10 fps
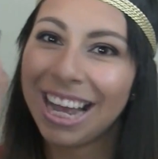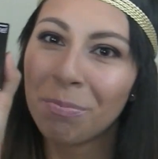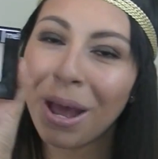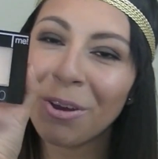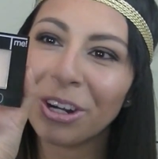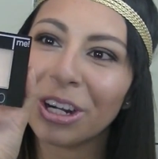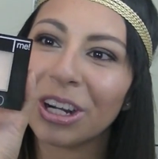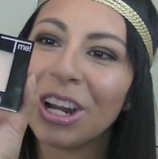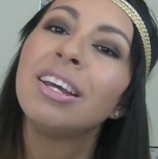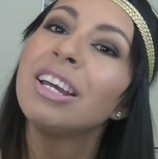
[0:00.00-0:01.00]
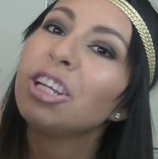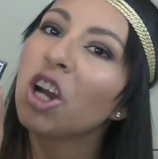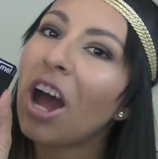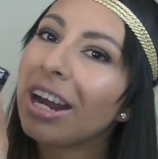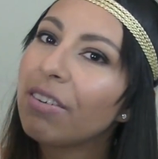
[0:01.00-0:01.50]
a powder. You
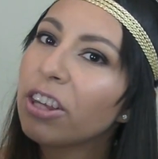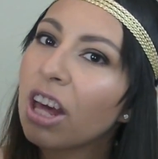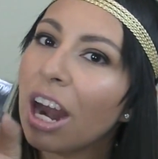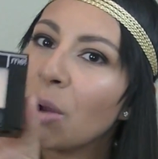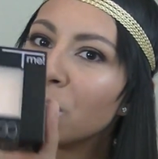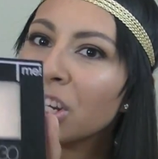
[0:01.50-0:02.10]
know, I never thought I was